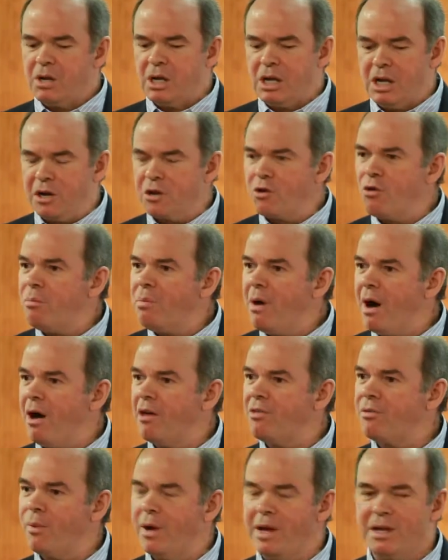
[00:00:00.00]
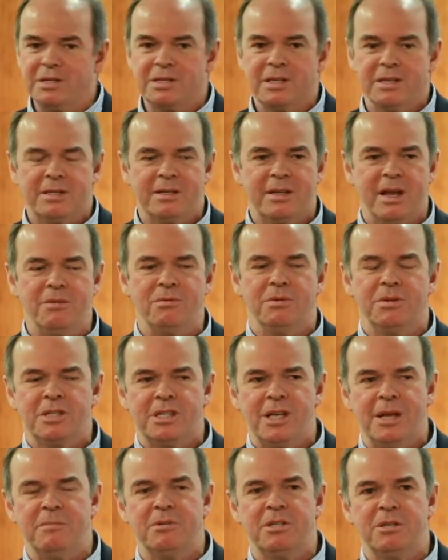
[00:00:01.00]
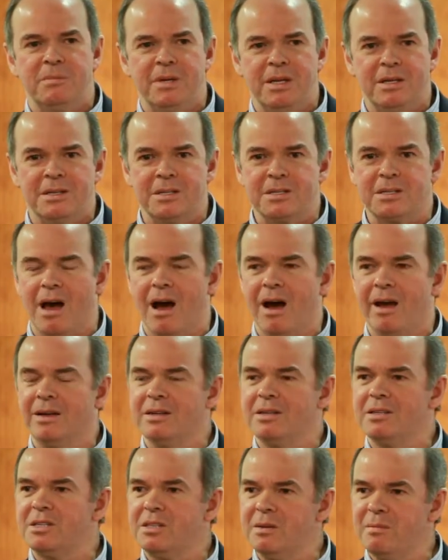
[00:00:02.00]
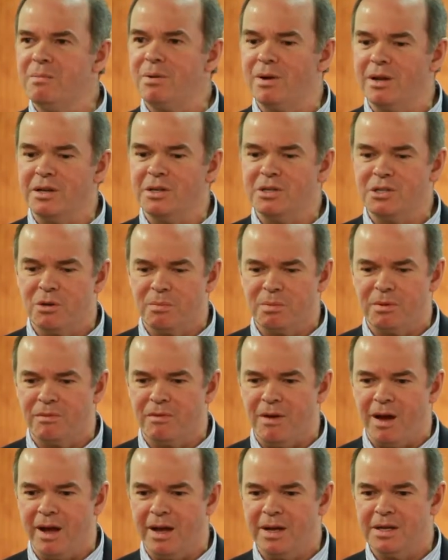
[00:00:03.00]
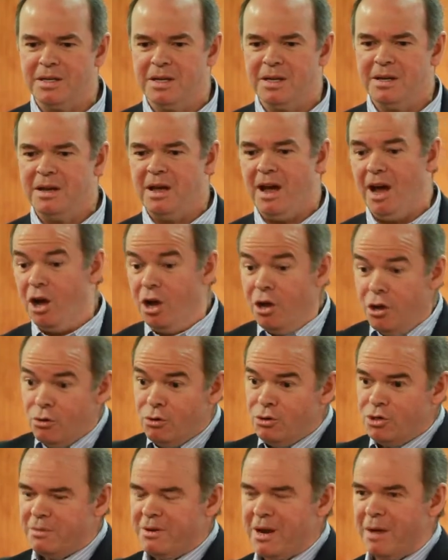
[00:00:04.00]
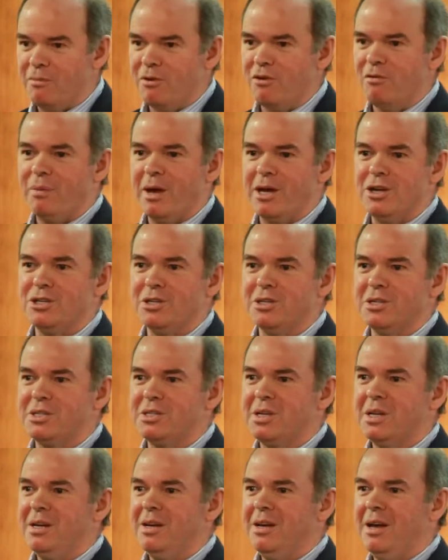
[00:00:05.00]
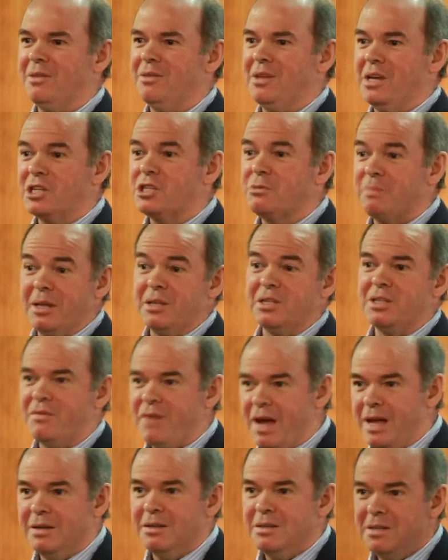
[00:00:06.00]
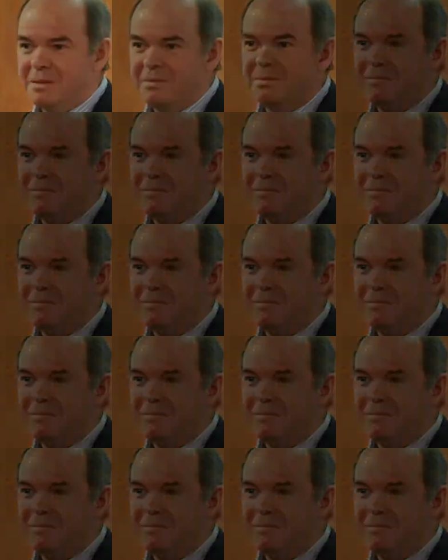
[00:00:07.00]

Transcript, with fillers: clinical pathways that don't seem to be designed simply to provide a huge number of patients at the expensive end.